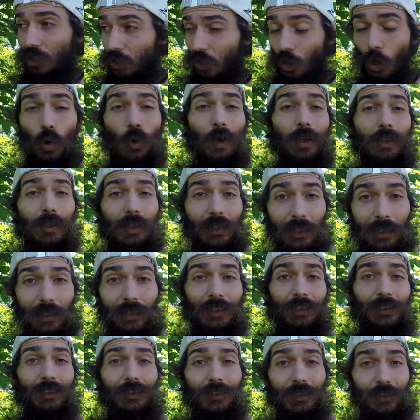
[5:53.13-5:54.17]
going
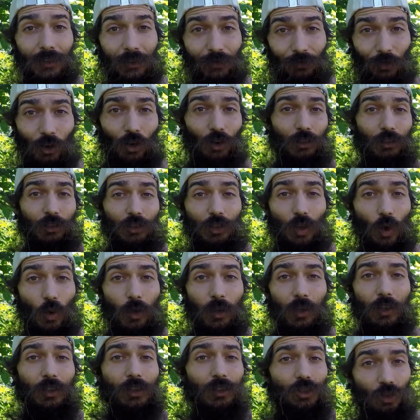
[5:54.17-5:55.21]
in the forest,
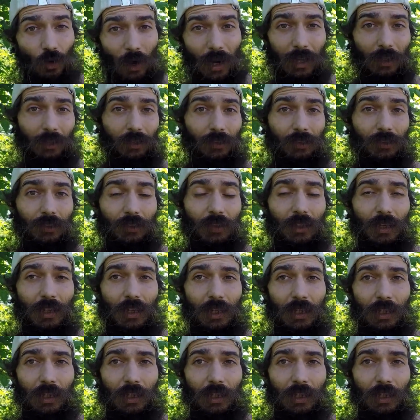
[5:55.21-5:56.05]
going on the trails,